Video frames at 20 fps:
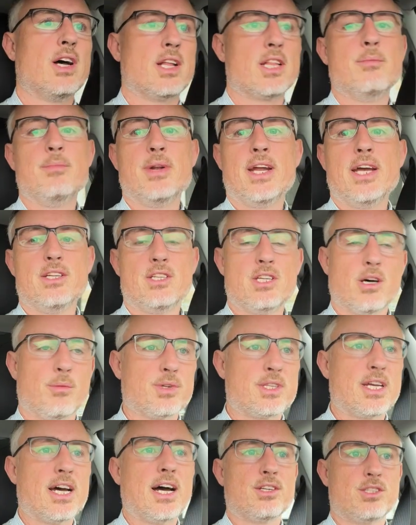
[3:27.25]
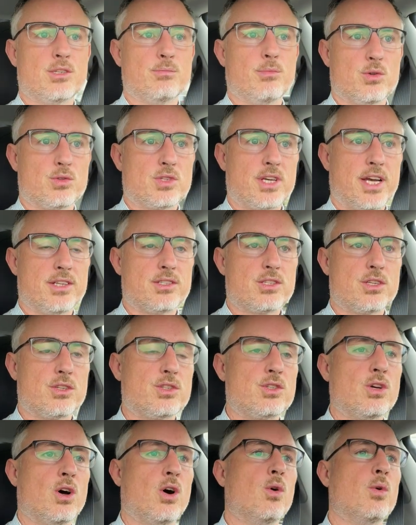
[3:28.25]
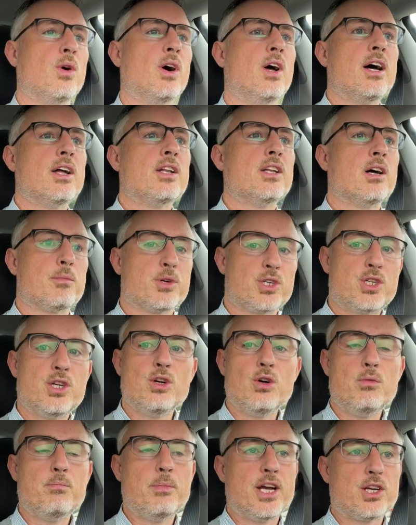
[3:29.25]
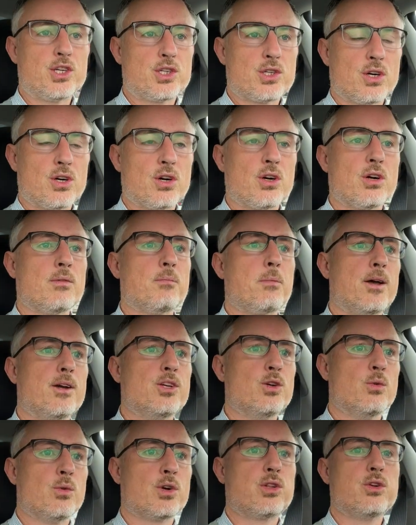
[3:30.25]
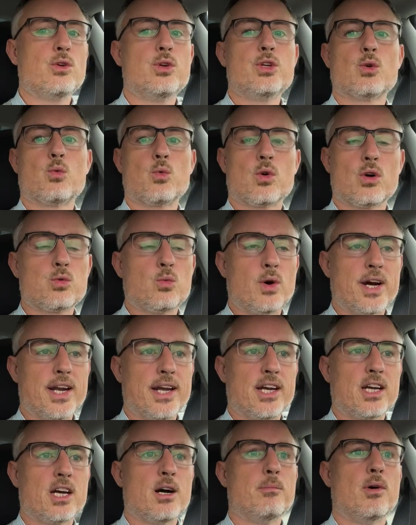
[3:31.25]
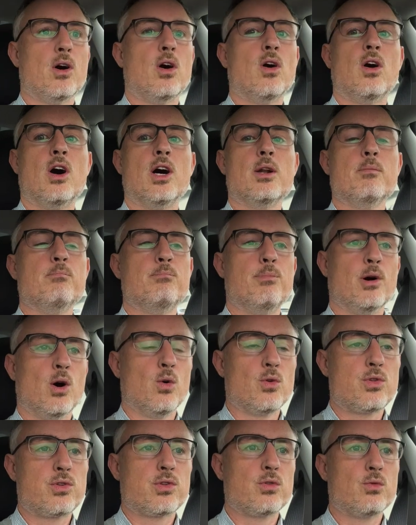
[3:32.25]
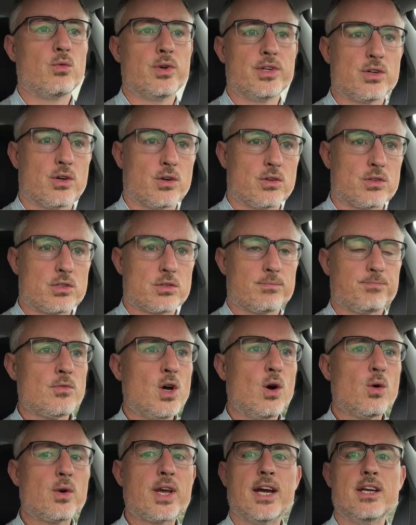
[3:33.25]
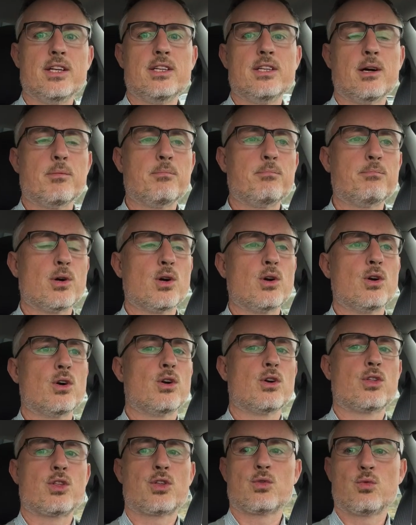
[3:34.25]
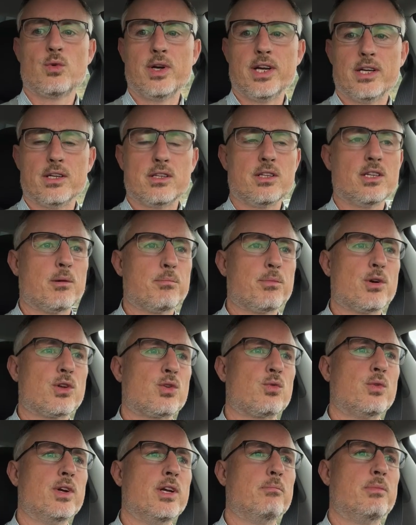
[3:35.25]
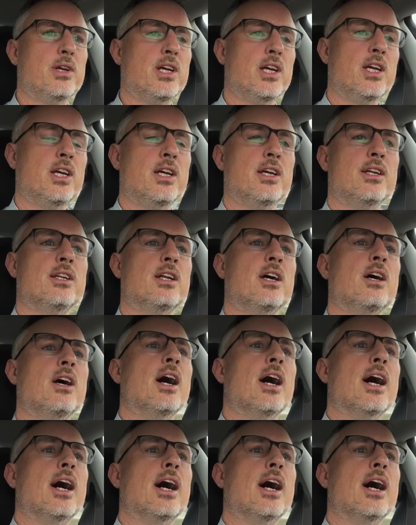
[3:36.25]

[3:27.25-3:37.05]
eliminate double tax in most cases. So number 2, make sure you include your worldwide income on both returns. Okay, number 3 being